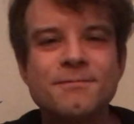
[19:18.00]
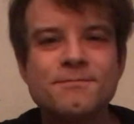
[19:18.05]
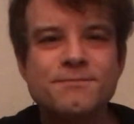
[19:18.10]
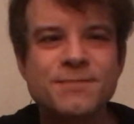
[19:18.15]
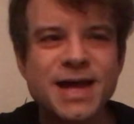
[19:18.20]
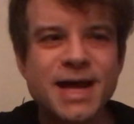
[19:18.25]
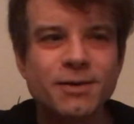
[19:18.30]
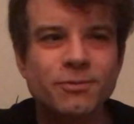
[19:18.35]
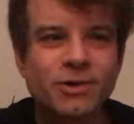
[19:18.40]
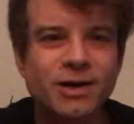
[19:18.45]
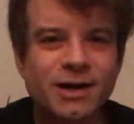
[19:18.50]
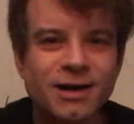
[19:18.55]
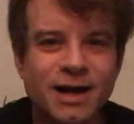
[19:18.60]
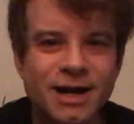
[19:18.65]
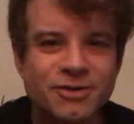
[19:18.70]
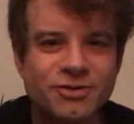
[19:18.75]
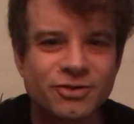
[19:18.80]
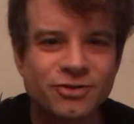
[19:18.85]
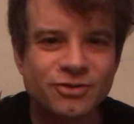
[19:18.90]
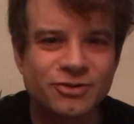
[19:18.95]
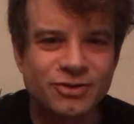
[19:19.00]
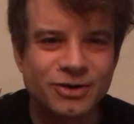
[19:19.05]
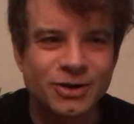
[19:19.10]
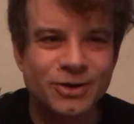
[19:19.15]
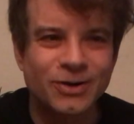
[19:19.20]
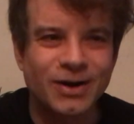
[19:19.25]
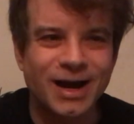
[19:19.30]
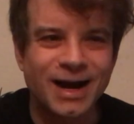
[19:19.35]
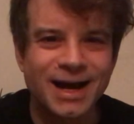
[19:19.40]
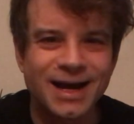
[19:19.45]
man, what did I just
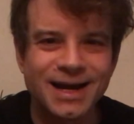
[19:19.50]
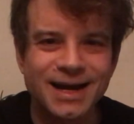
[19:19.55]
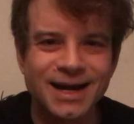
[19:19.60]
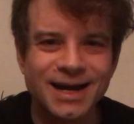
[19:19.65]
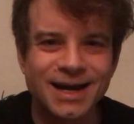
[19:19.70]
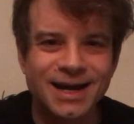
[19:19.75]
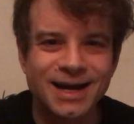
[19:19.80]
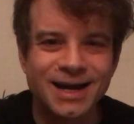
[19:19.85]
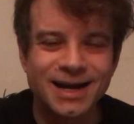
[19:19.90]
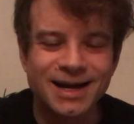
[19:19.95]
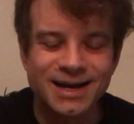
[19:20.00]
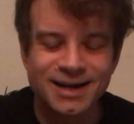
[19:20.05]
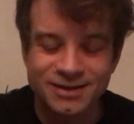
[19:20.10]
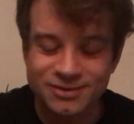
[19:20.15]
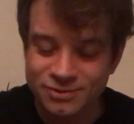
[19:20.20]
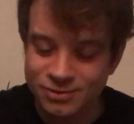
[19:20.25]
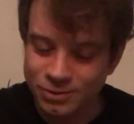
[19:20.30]
do? I